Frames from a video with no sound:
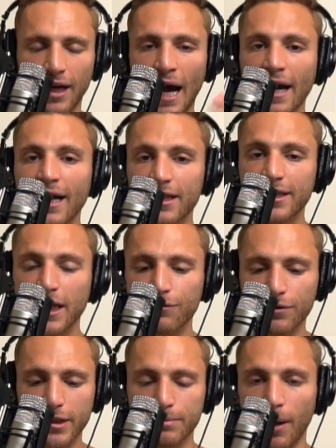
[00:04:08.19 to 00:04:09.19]
Like I get
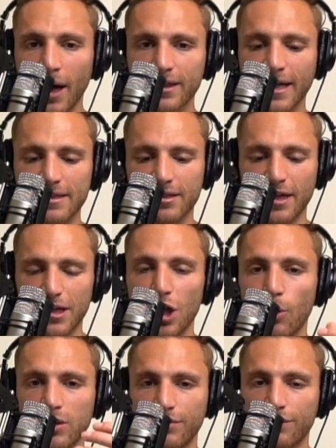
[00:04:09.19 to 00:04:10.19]
excited for this podcast because I
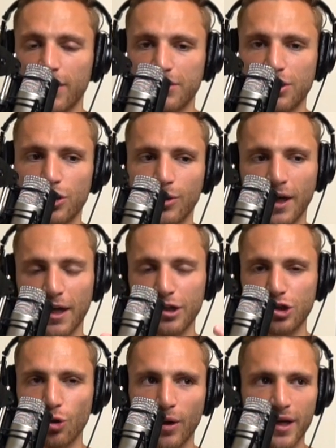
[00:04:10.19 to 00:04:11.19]
know it's fun to do and I
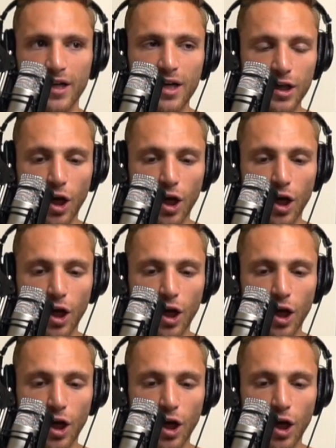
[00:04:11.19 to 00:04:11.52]
enjoy